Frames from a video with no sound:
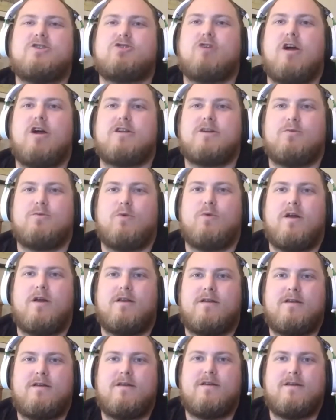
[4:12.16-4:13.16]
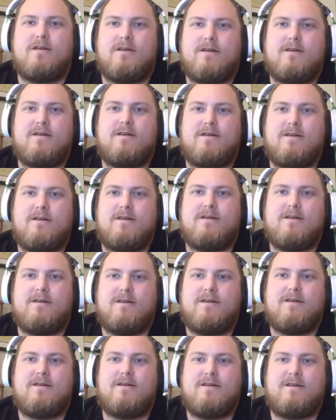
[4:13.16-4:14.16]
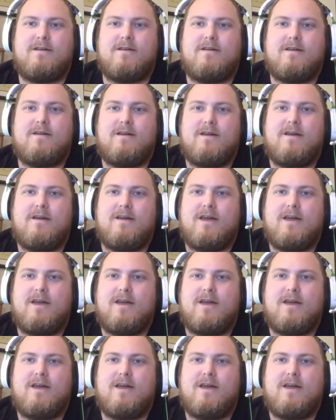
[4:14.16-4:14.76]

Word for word: drink one. With lemon and heat it. So okay,